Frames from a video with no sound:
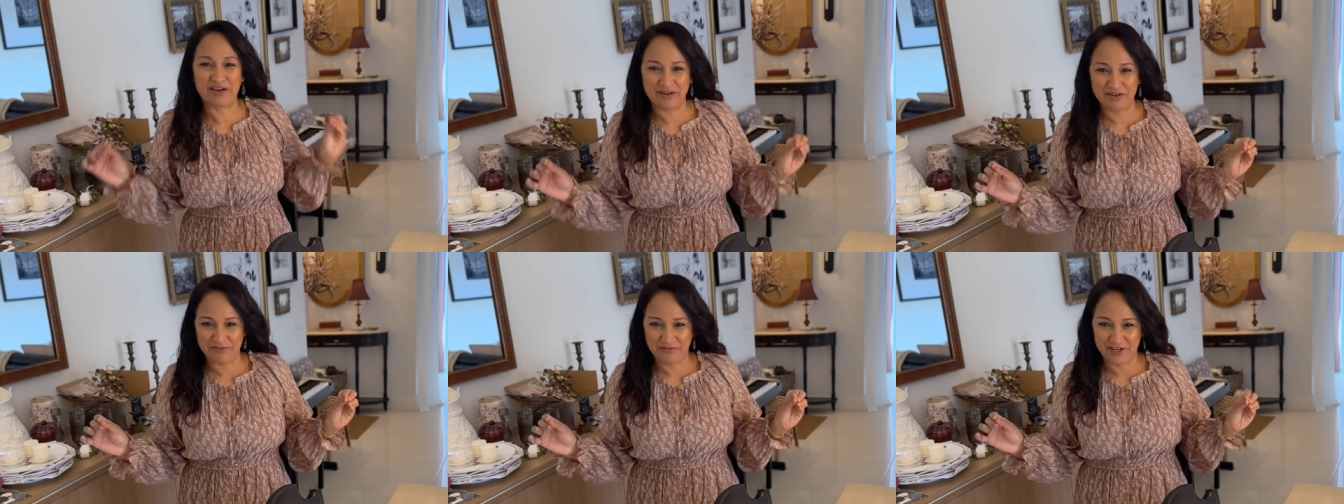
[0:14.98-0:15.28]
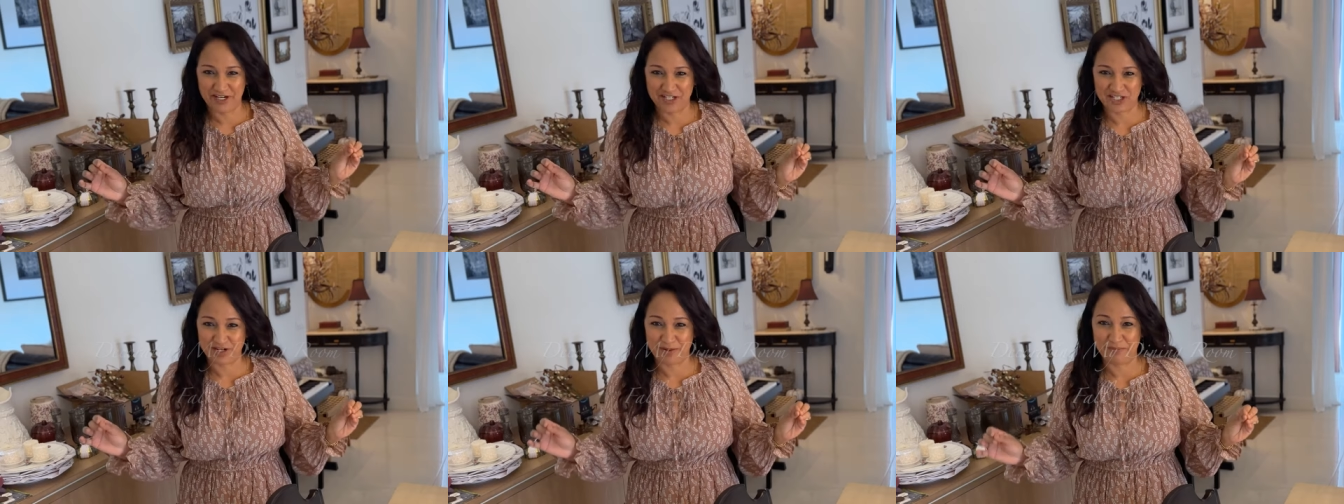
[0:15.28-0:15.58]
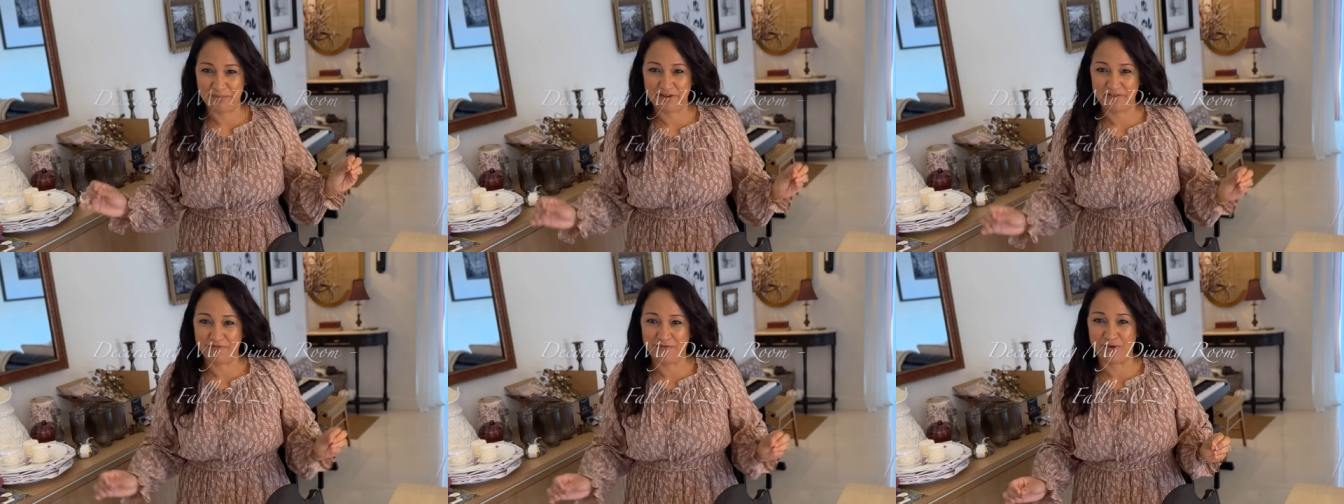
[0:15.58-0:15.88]
gonna finish
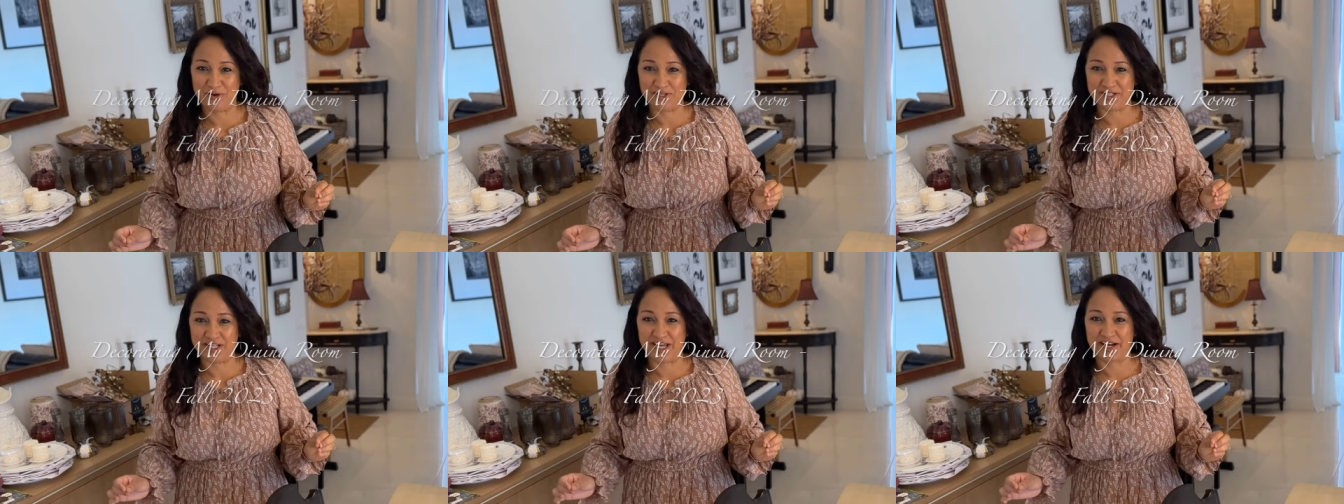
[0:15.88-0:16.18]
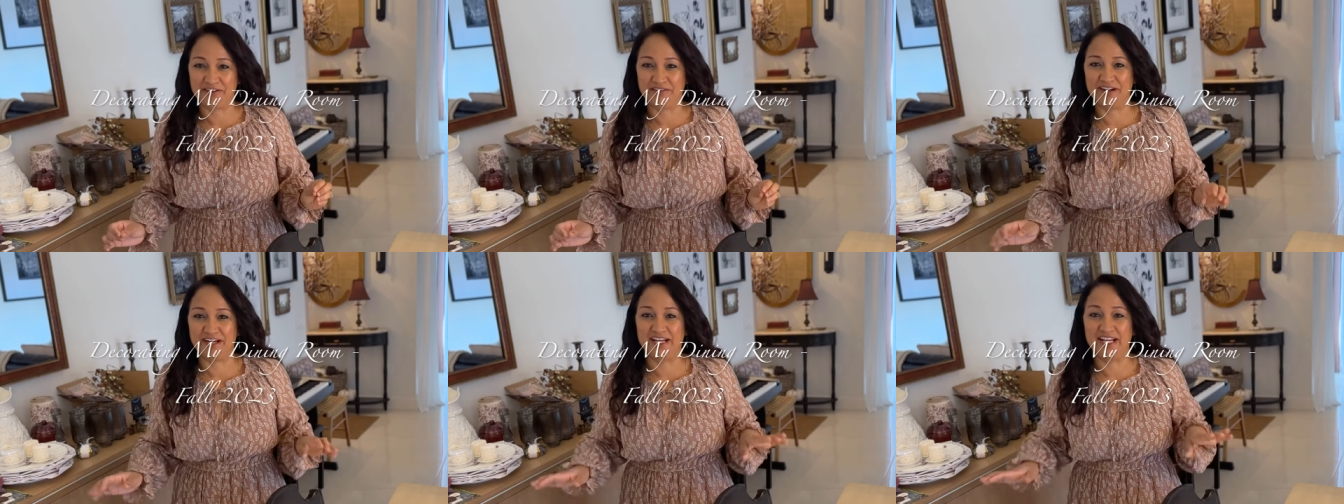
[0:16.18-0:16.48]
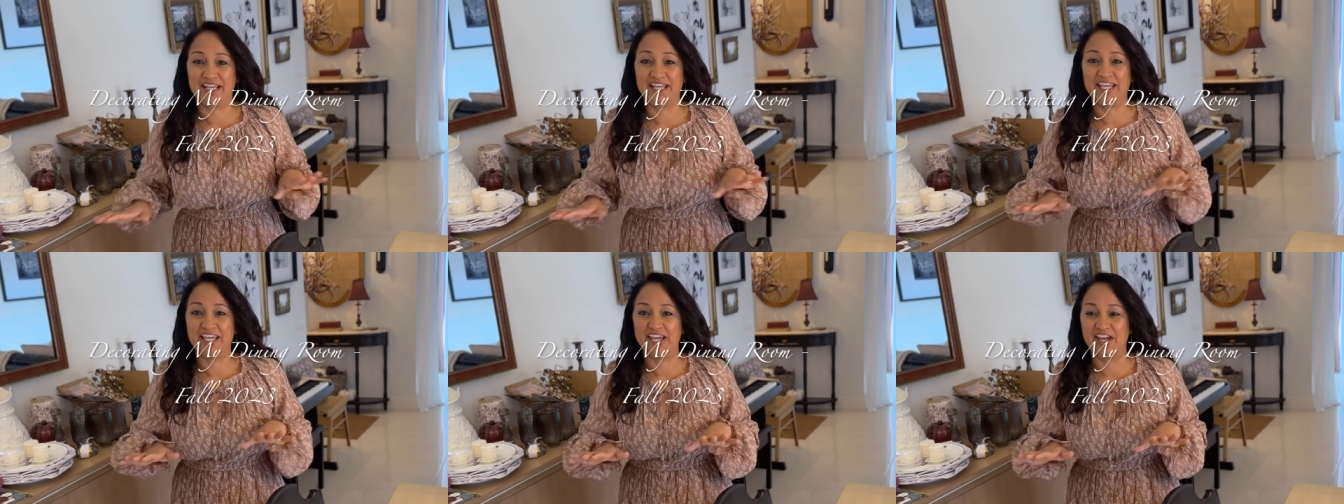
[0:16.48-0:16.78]
up my fall
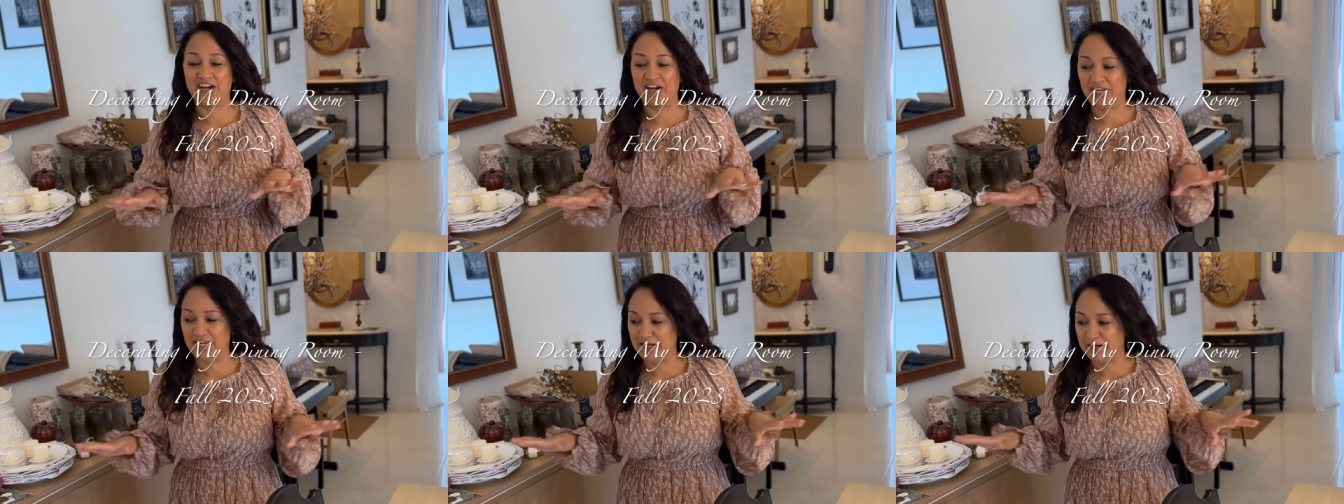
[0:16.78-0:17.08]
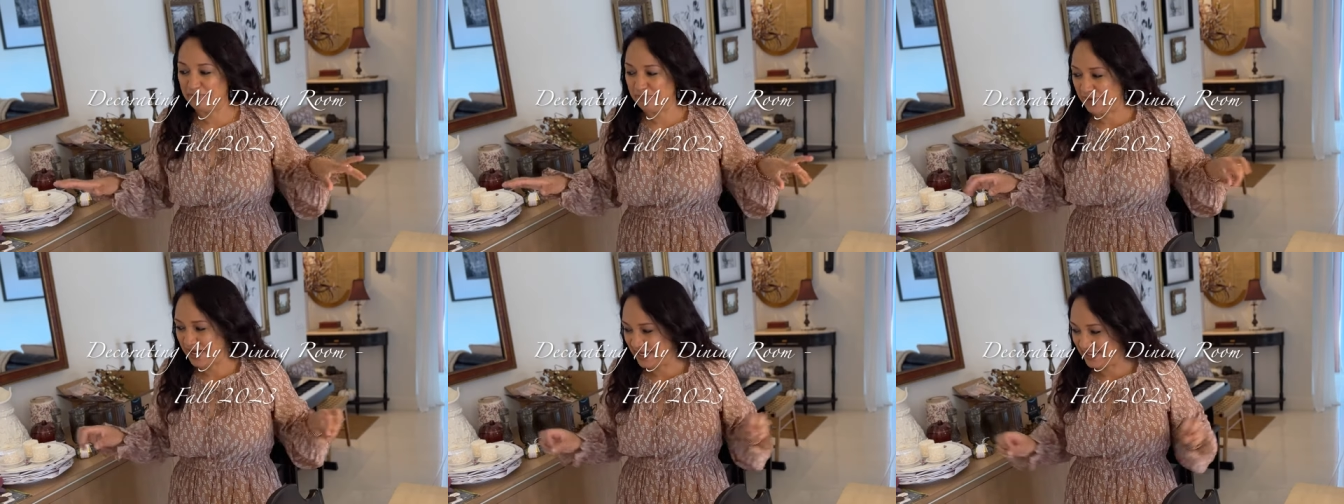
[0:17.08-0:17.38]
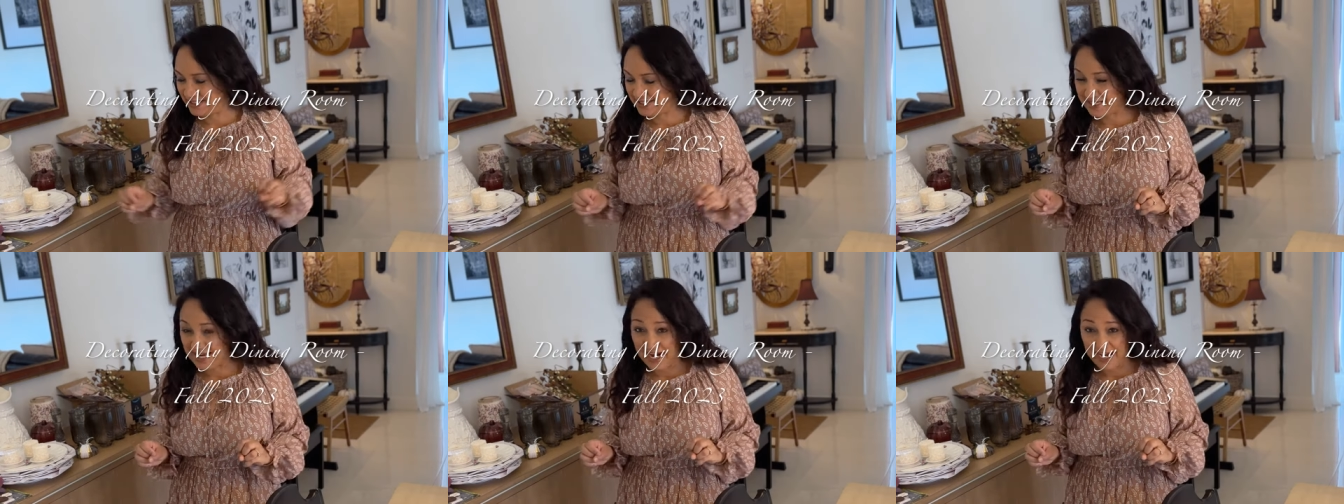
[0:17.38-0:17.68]
decorating here in
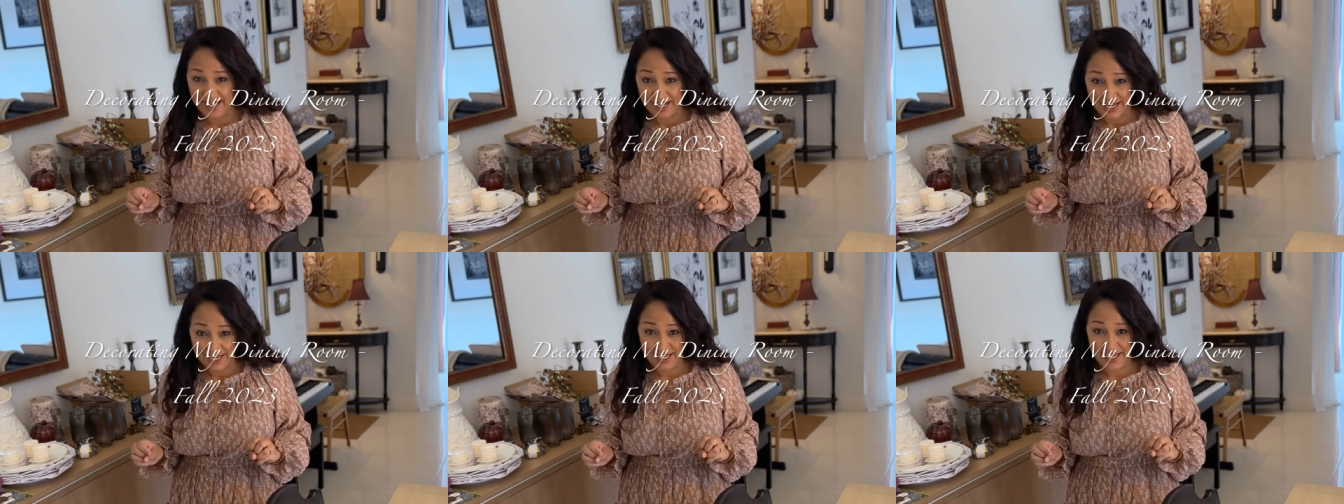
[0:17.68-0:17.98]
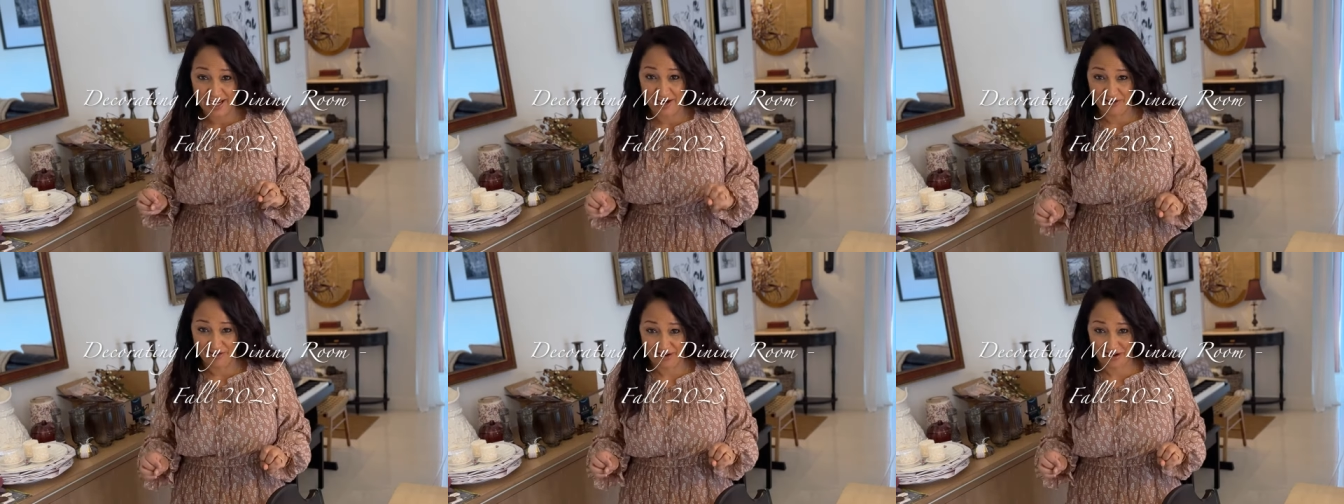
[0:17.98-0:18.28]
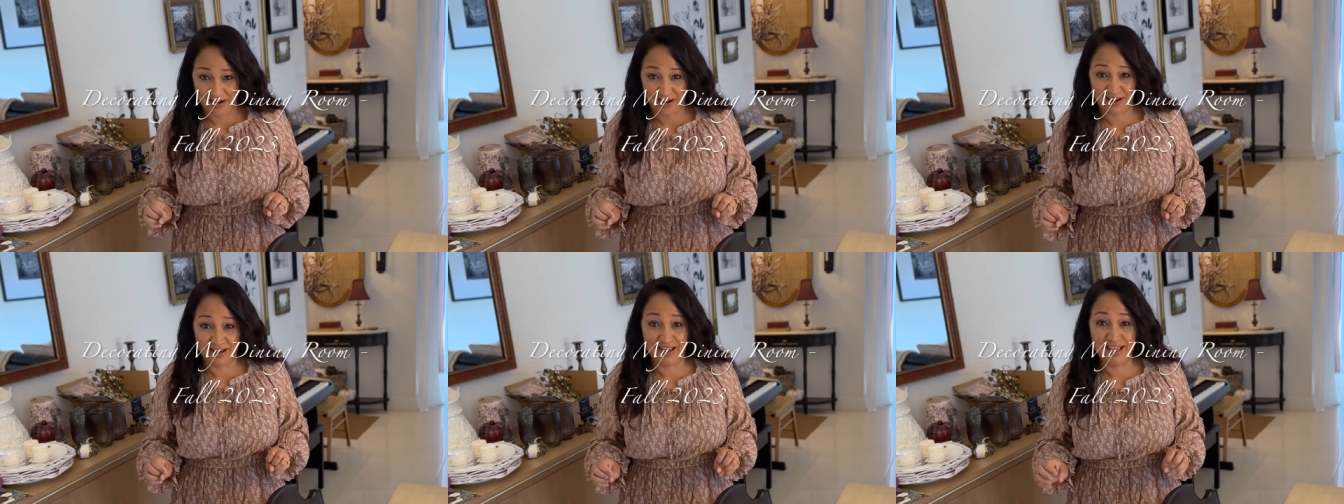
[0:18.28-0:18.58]
my dining
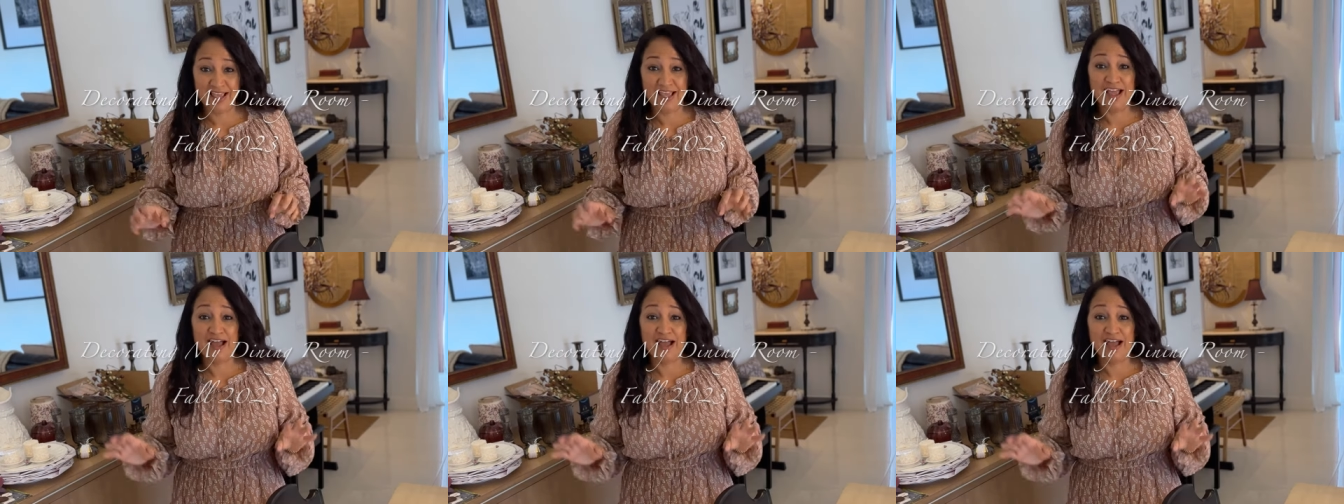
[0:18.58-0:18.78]
area.